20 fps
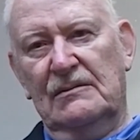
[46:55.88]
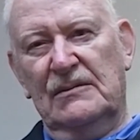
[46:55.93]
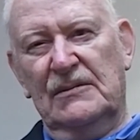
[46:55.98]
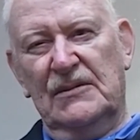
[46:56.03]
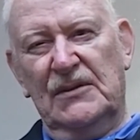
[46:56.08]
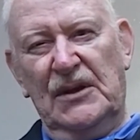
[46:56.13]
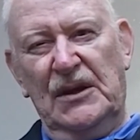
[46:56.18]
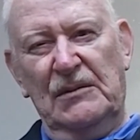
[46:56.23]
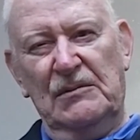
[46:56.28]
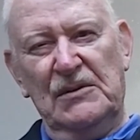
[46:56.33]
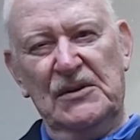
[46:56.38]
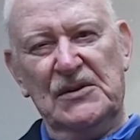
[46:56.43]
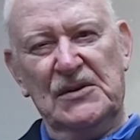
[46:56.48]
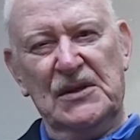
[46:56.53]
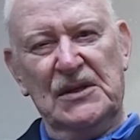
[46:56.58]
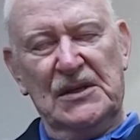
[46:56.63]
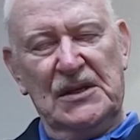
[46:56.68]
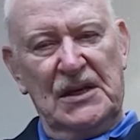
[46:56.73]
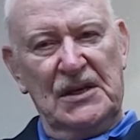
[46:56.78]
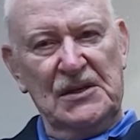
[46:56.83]
He was the
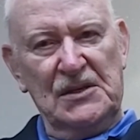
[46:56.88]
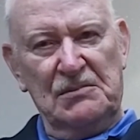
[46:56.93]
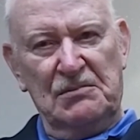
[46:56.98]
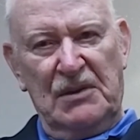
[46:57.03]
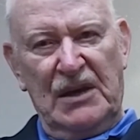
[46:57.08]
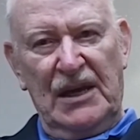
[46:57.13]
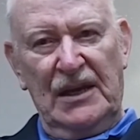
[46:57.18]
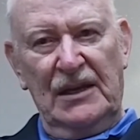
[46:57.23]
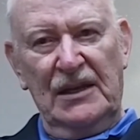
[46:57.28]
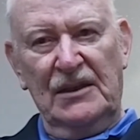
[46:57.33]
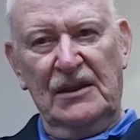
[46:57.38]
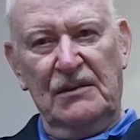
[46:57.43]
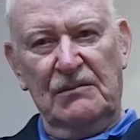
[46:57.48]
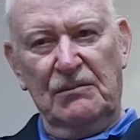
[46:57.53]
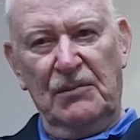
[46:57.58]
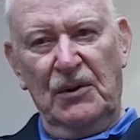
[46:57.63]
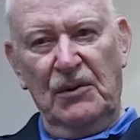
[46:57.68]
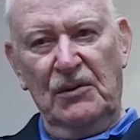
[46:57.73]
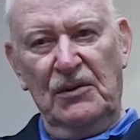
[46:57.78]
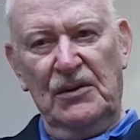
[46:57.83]
test pilot that
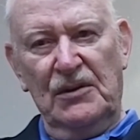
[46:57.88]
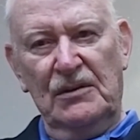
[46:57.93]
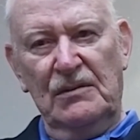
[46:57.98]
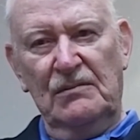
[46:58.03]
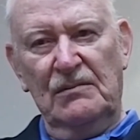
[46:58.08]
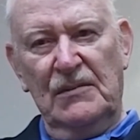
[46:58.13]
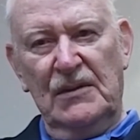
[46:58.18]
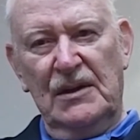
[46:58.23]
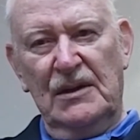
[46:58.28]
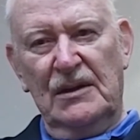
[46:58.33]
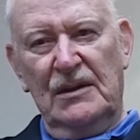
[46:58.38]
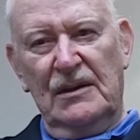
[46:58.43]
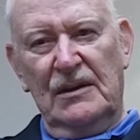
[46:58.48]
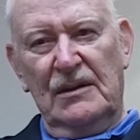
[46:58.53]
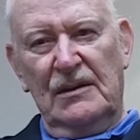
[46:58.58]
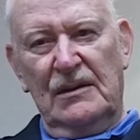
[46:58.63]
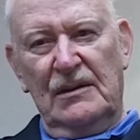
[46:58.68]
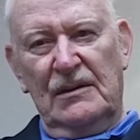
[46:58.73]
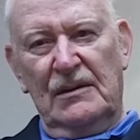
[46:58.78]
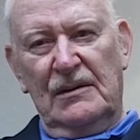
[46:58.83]
broke the
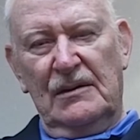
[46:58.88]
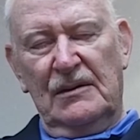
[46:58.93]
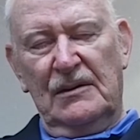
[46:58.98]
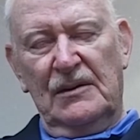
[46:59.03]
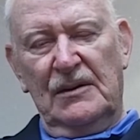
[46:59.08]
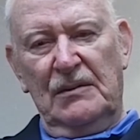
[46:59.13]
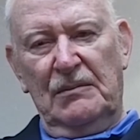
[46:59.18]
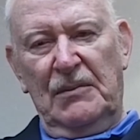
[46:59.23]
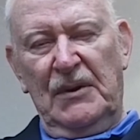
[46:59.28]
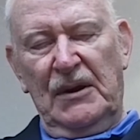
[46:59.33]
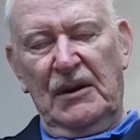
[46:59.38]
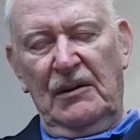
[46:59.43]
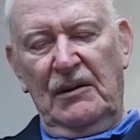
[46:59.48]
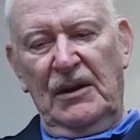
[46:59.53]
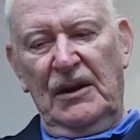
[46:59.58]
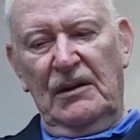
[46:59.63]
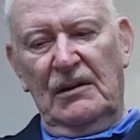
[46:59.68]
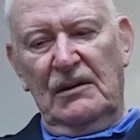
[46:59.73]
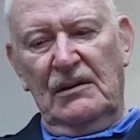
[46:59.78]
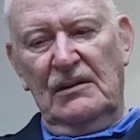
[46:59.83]

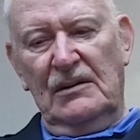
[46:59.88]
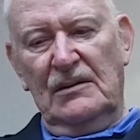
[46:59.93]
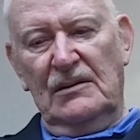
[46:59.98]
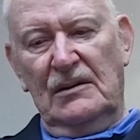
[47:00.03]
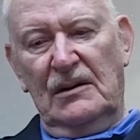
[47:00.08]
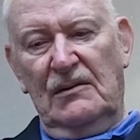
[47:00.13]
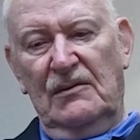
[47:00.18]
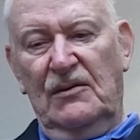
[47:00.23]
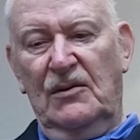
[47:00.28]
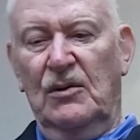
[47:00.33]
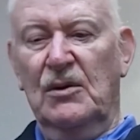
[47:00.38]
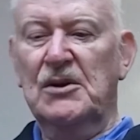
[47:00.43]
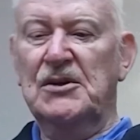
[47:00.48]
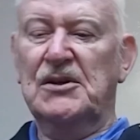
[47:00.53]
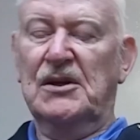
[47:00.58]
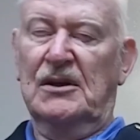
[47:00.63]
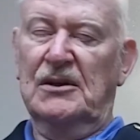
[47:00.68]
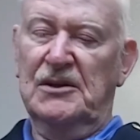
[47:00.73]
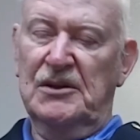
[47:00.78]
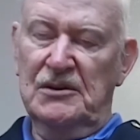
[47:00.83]
barrier. Of course,
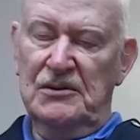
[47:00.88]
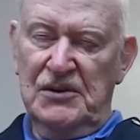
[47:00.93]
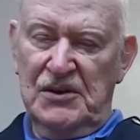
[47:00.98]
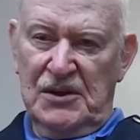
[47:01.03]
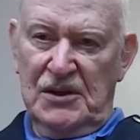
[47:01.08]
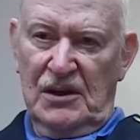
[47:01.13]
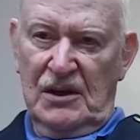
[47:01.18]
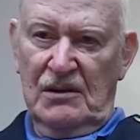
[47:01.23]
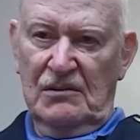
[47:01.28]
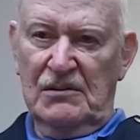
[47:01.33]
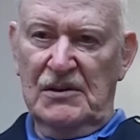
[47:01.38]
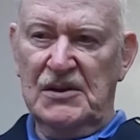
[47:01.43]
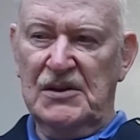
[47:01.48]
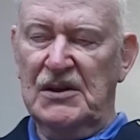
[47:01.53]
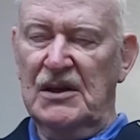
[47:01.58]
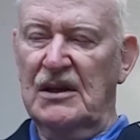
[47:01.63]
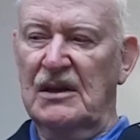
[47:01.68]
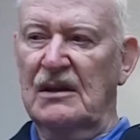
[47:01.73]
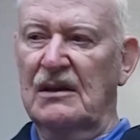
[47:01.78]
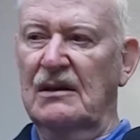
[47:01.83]
our two-star was
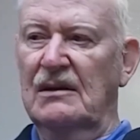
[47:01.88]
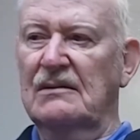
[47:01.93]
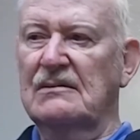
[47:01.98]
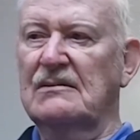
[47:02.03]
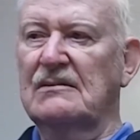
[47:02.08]
there.